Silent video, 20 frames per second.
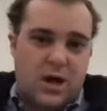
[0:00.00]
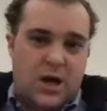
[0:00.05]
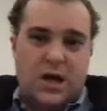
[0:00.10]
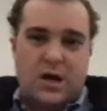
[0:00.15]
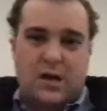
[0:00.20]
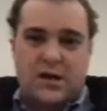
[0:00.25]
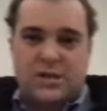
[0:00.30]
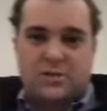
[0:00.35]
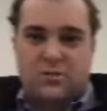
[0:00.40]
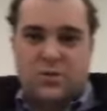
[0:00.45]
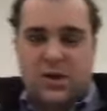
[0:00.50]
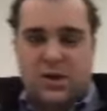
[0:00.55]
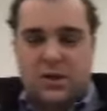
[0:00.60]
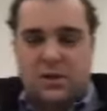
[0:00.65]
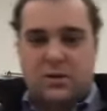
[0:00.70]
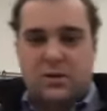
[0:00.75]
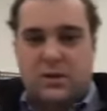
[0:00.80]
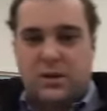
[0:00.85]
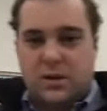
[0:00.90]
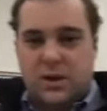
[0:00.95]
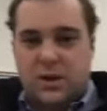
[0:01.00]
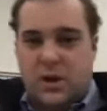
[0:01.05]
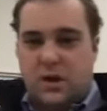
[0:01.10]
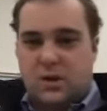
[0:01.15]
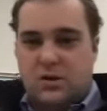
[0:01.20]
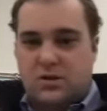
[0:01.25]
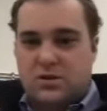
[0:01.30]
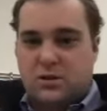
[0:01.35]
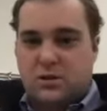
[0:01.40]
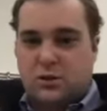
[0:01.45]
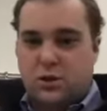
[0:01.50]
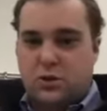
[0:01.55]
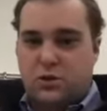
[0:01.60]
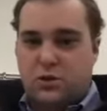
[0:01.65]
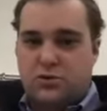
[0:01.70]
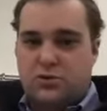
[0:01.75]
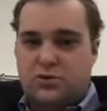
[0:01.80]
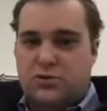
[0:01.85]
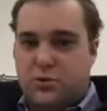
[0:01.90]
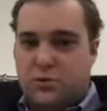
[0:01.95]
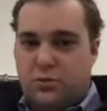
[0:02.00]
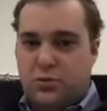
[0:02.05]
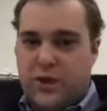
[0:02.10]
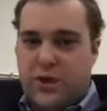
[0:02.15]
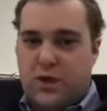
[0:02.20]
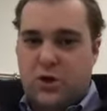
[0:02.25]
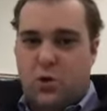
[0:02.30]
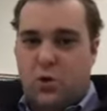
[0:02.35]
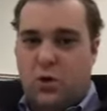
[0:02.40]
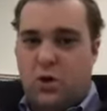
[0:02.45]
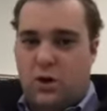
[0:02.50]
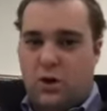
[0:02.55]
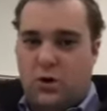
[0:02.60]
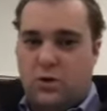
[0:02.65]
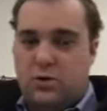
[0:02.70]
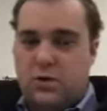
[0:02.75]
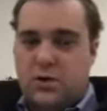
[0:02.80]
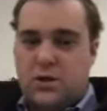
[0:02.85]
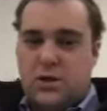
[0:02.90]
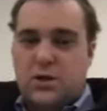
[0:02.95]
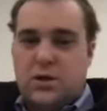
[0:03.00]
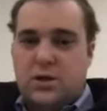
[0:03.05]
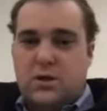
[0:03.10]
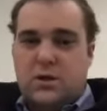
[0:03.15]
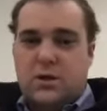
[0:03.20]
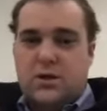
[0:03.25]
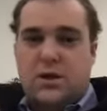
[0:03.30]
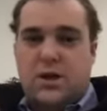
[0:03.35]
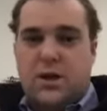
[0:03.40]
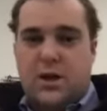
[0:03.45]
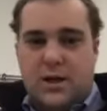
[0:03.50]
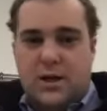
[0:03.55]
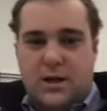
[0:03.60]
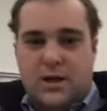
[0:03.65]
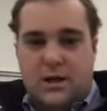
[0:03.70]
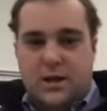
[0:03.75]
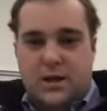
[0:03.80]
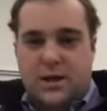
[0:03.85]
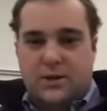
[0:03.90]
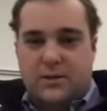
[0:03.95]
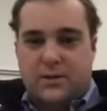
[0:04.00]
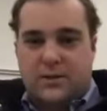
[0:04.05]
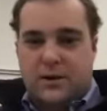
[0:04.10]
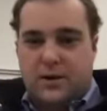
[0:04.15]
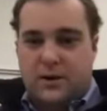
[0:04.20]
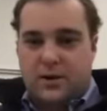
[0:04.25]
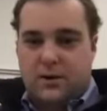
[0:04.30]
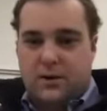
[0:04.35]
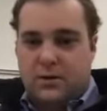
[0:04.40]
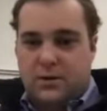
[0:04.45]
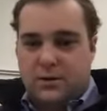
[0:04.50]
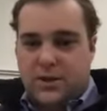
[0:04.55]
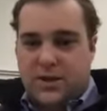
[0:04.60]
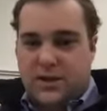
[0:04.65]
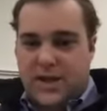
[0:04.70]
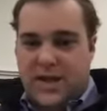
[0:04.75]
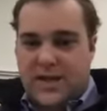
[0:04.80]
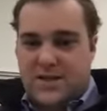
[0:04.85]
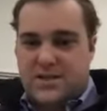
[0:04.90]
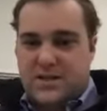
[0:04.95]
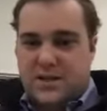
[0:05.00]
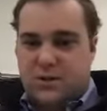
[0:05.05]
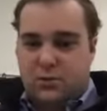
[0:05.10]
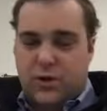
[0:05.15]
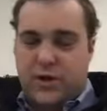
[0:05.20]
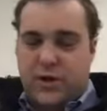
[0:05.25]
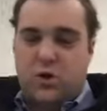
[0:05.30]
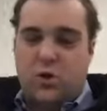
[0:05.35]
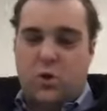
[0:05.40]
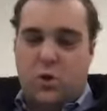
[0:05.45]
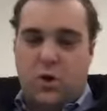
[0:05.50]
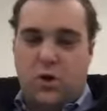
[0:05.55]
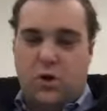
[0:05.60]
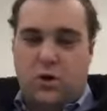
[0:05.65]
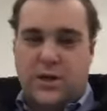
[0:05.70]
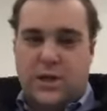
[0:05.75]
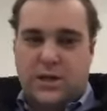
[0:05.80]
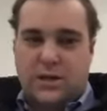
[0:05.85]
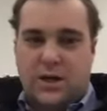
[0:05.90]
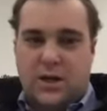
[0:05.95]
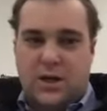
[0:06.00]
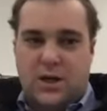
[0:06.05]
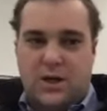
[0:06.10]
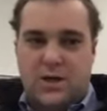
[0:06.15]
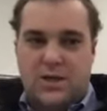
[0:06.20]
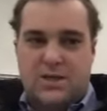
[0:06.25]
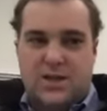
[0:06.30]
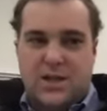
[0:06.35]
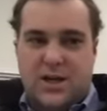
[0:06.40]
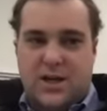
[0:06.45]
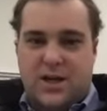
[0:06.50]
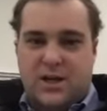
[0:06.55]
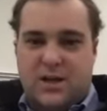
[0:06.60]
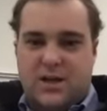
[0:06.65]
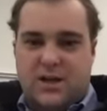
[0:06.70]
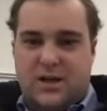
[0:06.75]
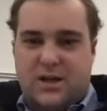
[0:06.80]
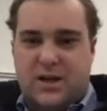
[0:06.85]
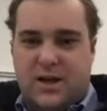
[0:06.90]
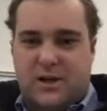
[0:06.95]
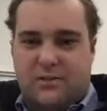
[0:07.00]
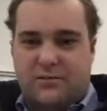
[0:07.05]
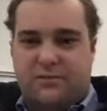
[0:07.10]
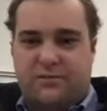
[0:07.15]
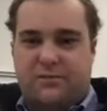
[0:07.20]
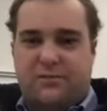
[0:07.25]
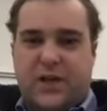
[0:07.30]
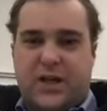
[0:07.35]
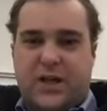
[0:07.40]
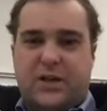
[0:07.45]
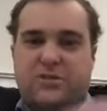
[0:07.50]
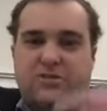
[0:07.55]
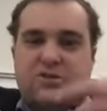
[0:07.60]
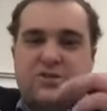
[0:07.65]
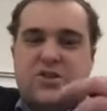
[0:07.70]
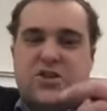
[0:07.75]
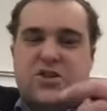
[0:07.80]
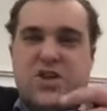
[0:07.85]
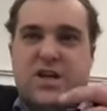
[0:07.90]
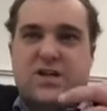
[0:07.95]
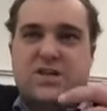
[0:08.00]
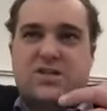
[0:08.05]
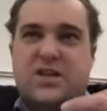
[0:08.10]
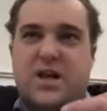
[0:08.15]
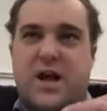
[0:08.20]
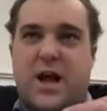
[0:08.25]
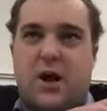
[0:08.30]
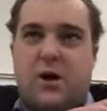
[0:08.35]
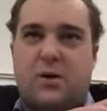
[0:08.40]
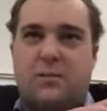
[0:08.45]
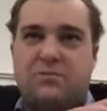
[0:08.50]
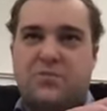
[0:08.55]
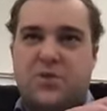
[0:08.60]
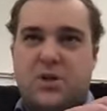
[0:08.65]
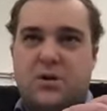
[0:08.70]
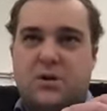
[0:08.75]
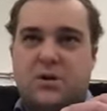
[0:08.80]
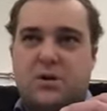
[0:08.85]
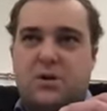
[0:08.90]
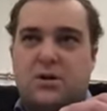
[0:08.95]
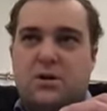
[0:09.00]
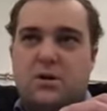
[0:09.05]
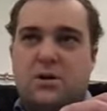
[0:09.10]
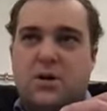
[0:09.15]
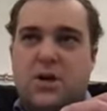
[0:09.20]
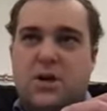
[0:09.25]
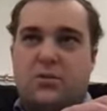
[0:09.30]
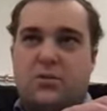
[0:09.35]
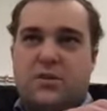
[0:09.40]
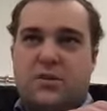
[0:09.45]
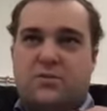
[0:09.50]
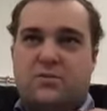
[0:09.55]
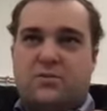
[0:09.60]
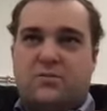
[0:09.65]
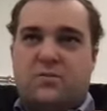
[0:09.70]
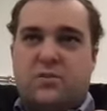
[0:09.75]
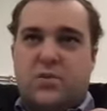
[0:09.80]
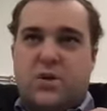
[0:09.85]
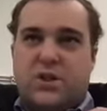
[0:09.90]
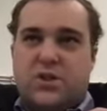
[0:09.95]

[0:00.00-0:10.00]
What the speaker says: is when the lungs lose the recoil or the elastic recoil in the lungs, and it kind of flails the chest out. And when the